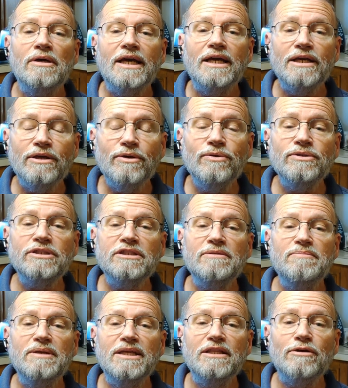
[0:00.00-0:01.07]
It used to
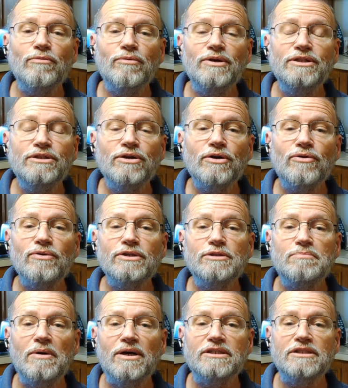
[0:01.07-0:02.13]
be that we took
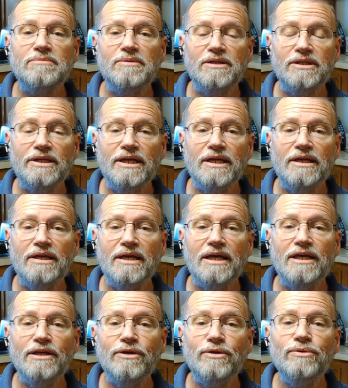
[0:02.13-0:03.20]
responsibility.
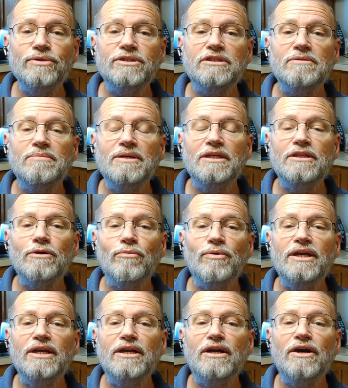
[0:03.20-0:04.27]
It used to be that
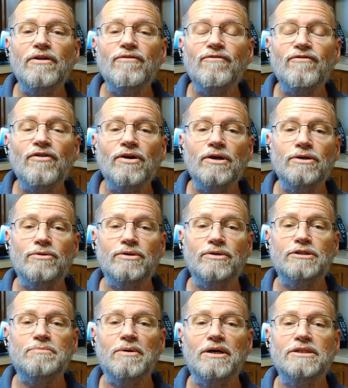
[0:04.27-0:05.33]
we conferred
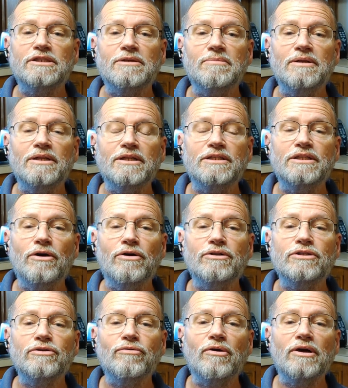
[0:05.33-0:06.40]
responsibility
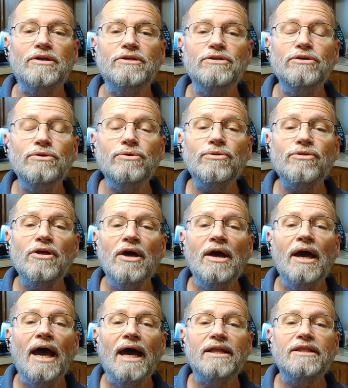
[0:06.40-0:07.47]
onto our youth,
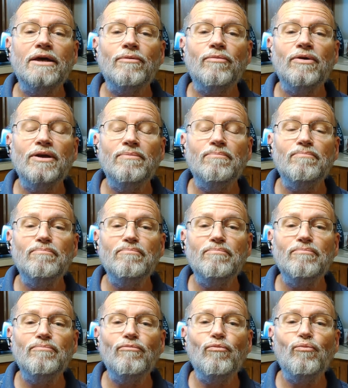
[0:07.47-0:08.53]
and that we,
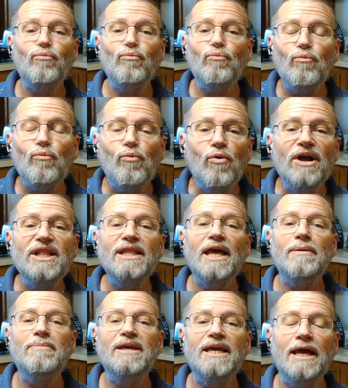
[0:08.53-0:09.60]
when
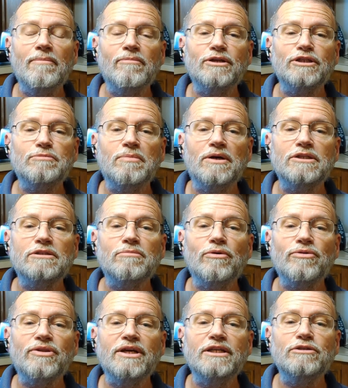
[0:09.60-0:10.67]
they became responsible
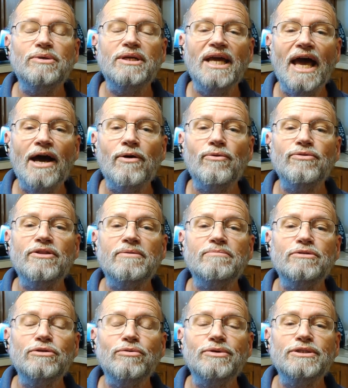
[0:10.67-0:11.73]
things, we held them
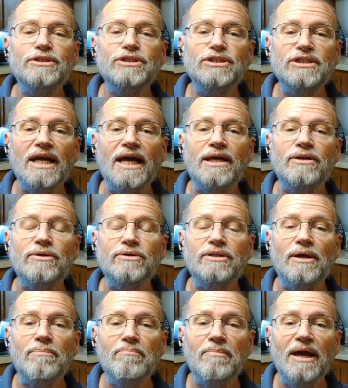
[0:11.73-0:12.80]
to a standard
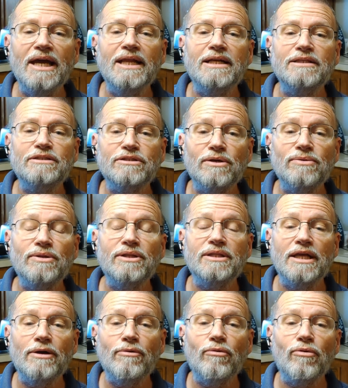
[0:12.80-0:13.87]
that made it so that
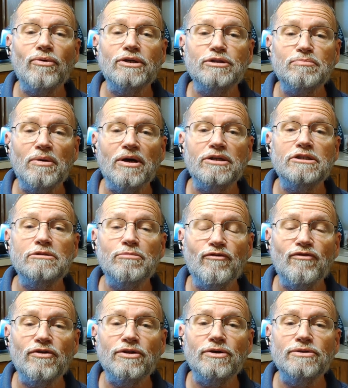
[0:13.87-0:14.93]
they were responsible
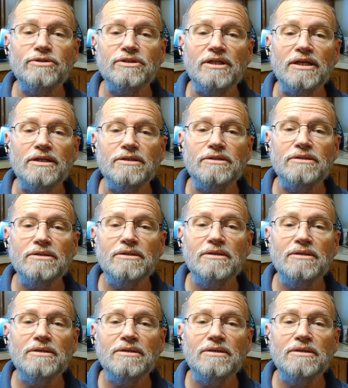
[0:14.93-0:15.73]
for those things.